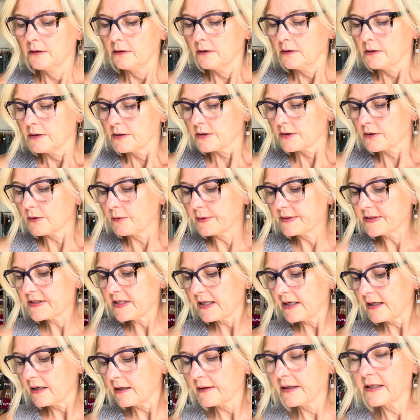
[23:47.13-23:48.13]
So once I
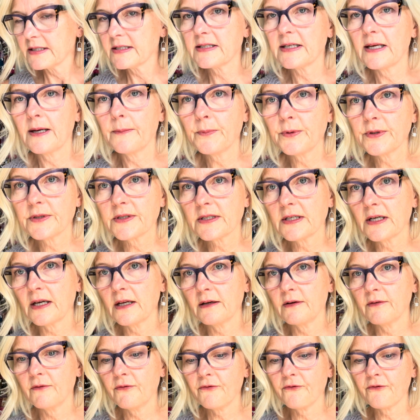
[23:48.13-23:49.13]
get all these samples
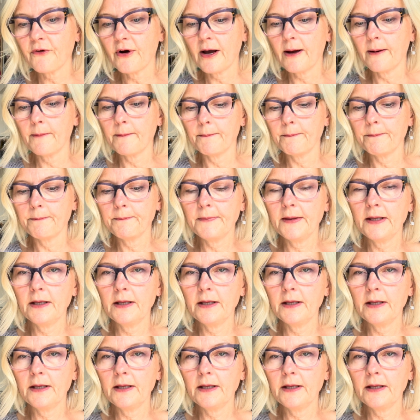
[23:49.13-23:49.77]
done from